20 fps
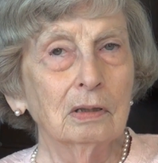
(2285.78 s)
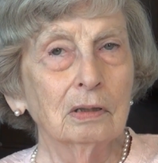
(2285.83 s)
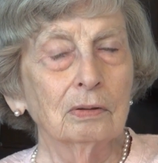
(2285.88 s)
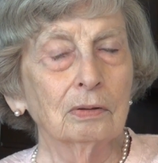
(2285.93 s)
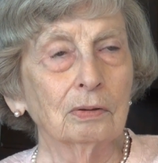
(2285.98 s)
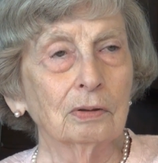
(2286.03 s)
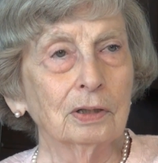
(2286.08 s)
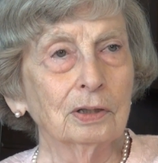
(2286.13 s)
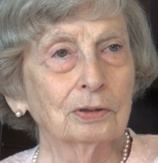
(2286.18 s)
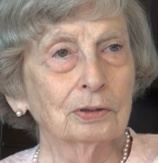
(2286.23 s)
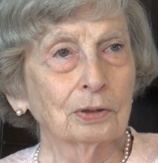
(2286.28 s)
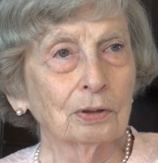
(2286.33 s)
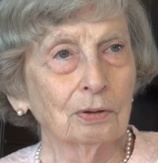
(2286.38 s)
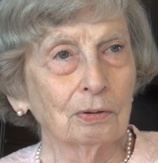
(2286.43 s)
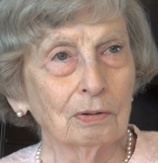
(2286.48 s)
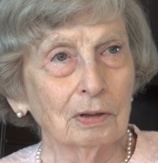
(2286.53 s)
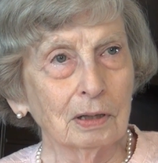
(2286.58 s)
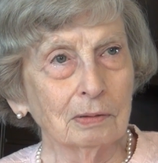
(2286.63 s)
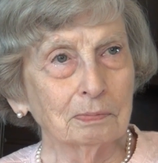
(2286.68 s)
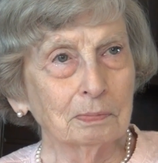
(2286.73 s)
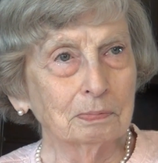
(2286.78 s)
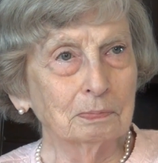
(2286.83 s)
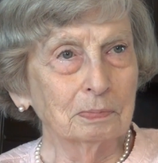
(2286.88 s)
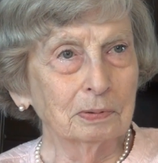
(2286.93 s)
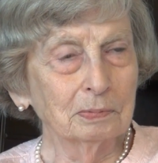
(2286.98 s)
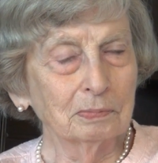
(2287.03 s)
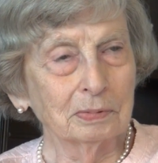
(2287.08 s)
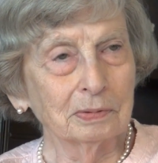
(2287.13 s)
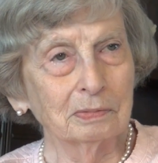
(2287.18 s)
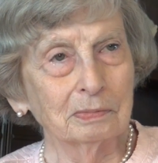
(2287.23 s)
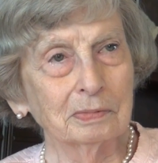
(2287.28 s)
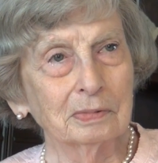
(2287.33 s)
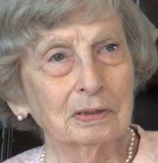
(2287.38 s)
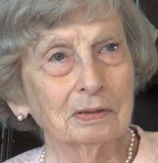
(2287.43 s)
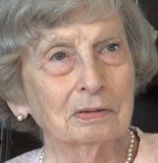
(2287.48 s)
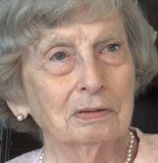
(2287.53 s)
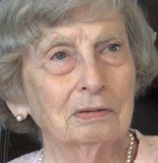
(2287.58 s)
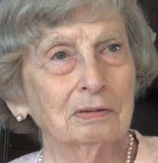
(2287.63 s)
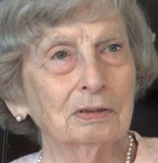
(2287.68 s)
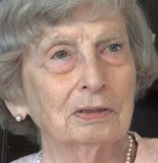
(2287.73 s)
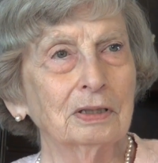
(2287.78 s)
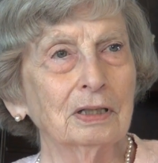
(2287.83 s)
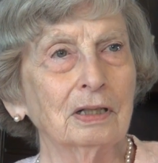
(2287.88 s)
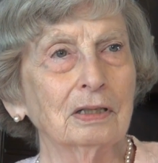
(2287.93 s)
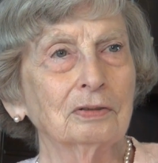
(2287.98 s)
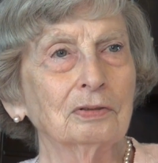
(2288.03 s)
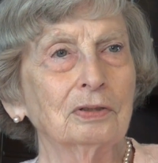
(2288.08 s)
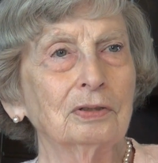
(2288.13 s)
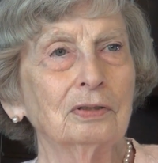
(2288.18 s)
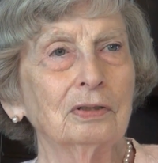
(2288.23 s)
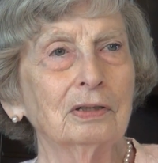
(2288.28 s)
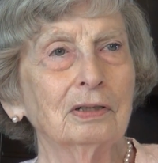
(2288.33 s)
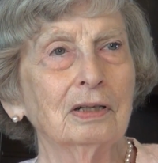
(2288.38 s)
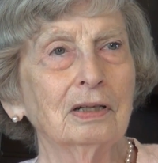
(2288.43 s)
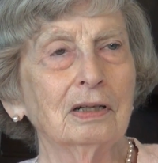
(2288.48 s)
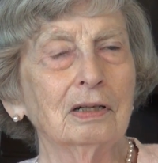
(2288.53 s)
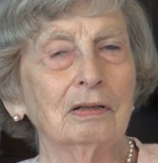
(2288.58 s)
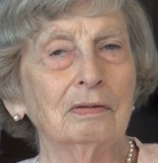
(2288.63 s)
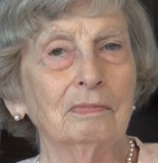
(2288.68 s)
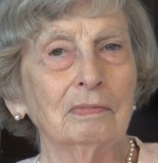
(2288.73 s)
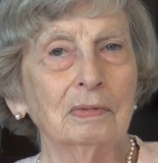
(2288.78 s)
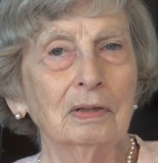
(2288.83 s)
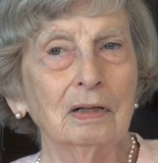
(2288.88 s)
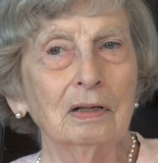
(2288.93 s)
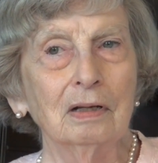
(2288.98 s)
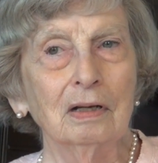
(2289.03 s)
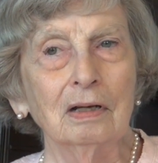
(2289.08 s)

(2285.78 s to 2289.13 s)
lawyers co-op sets mm -hmm.